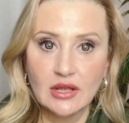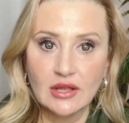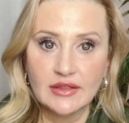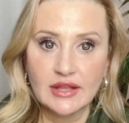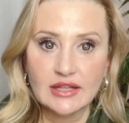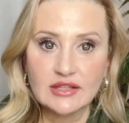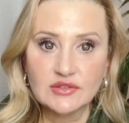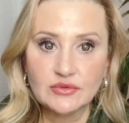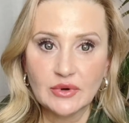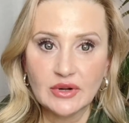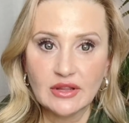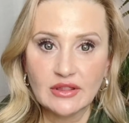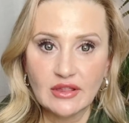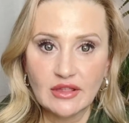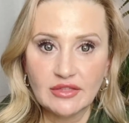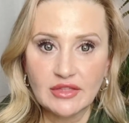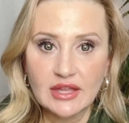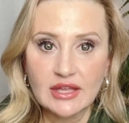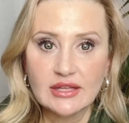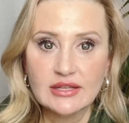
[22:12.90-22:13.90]
That's one of the
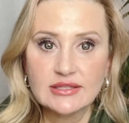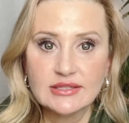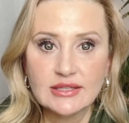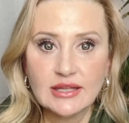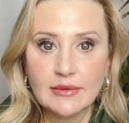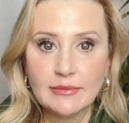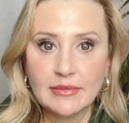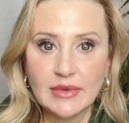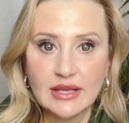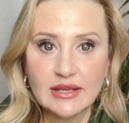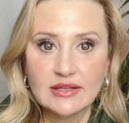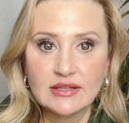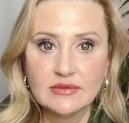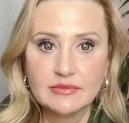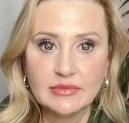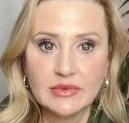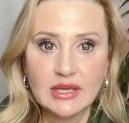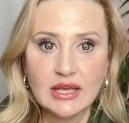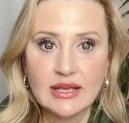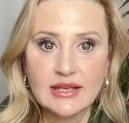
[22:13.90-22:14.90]
things that makes
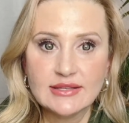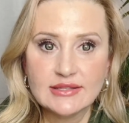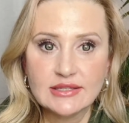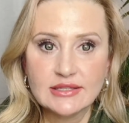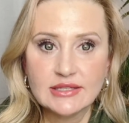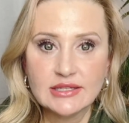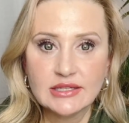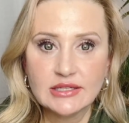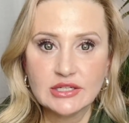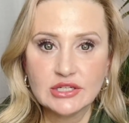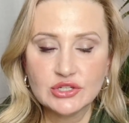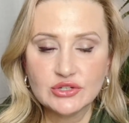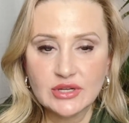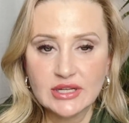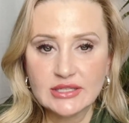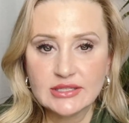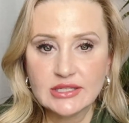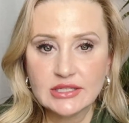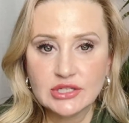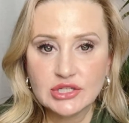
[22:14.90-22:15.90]
me hesitant to
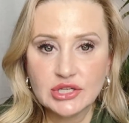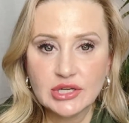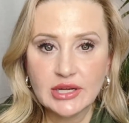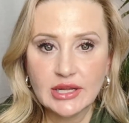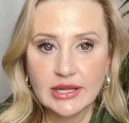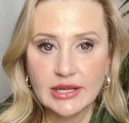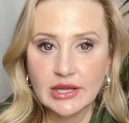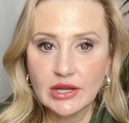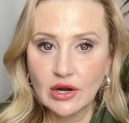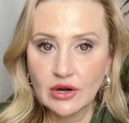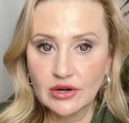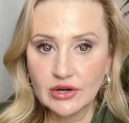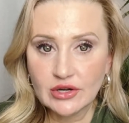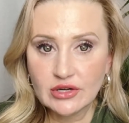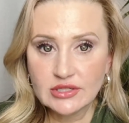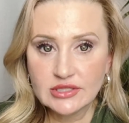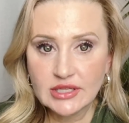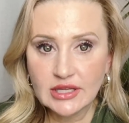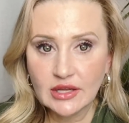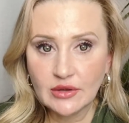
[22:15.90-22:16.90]
transition to ER
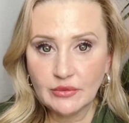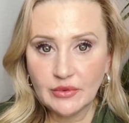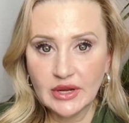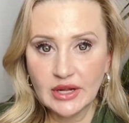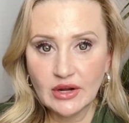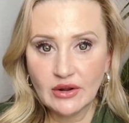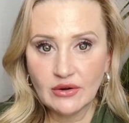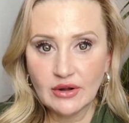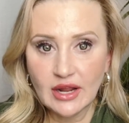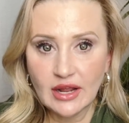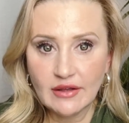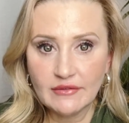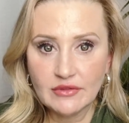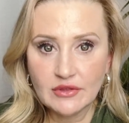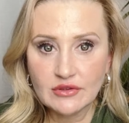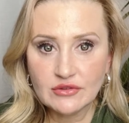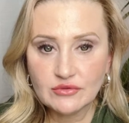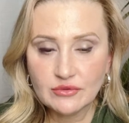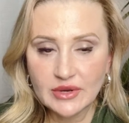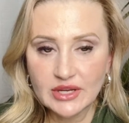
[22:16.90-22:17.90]
nursing. We don't have
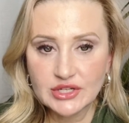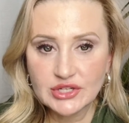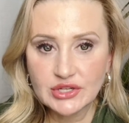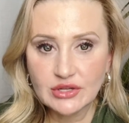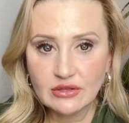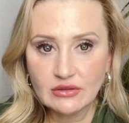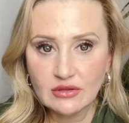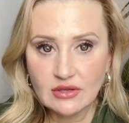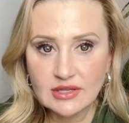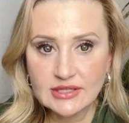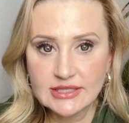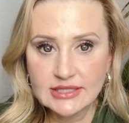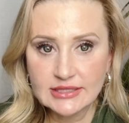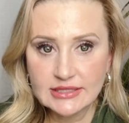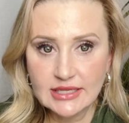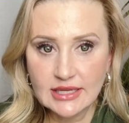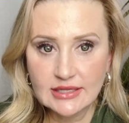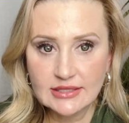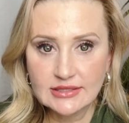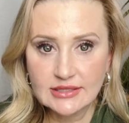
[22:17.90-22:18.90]
those ratio laws in
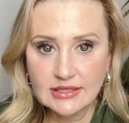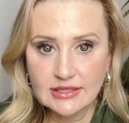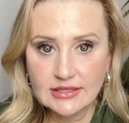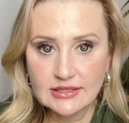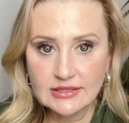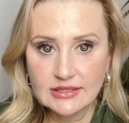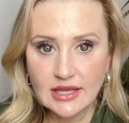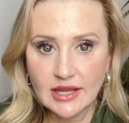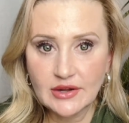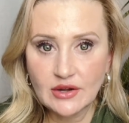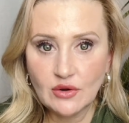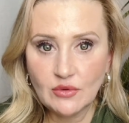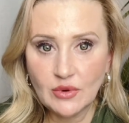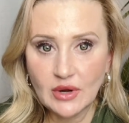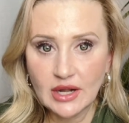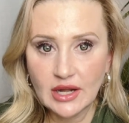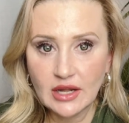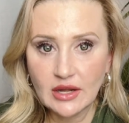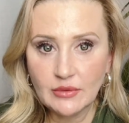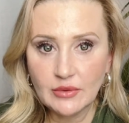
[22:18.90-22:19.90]
Texas. I don't
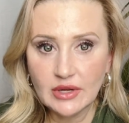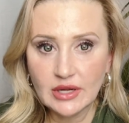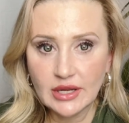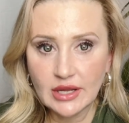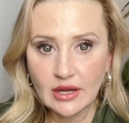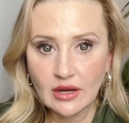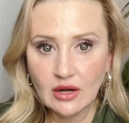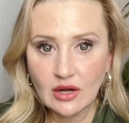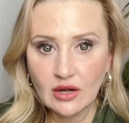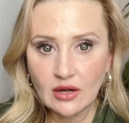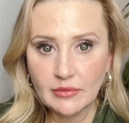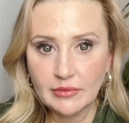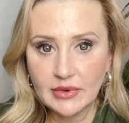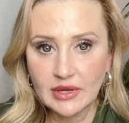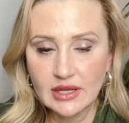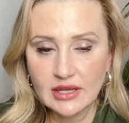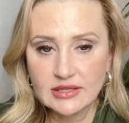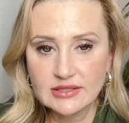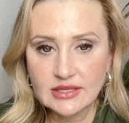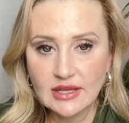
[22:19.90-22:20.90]
want anyone to get hurt
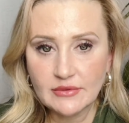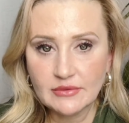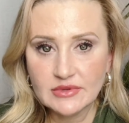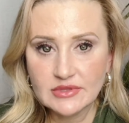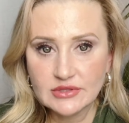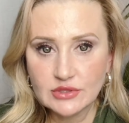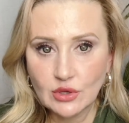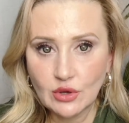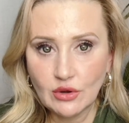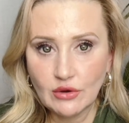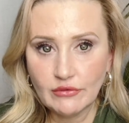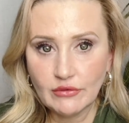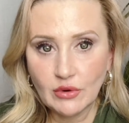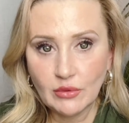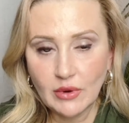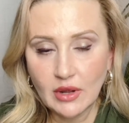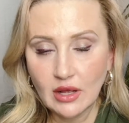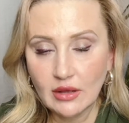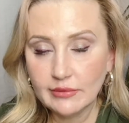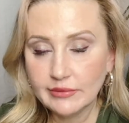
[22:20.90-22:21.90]
because I was so
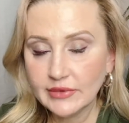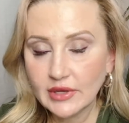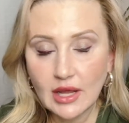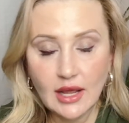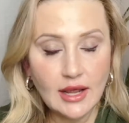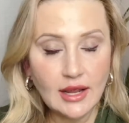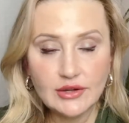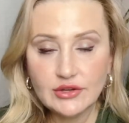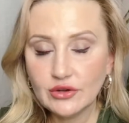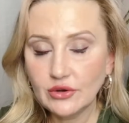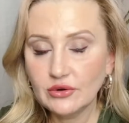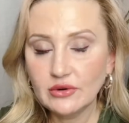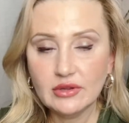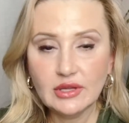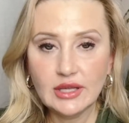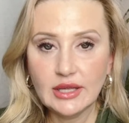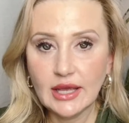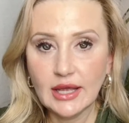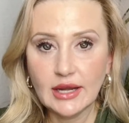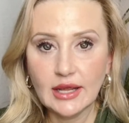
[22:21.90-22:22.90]
overwhelmed. I
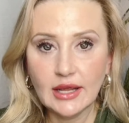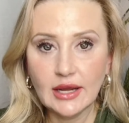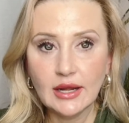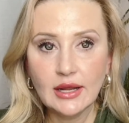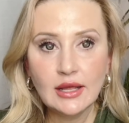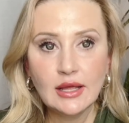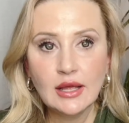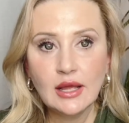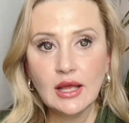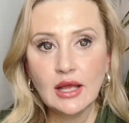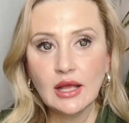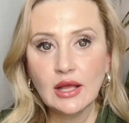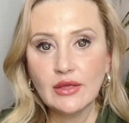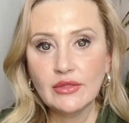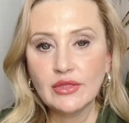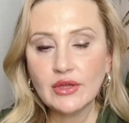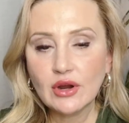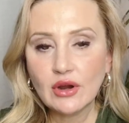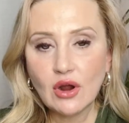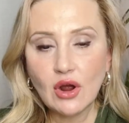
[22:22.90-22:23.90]
totally get it.
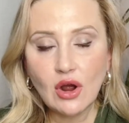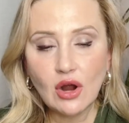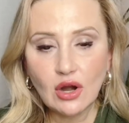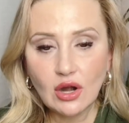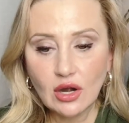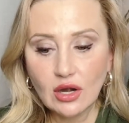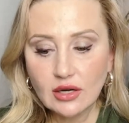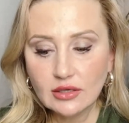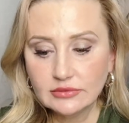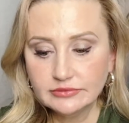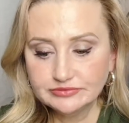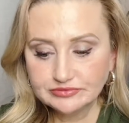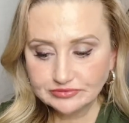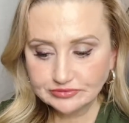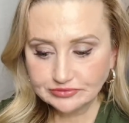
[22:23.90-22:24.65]
There are,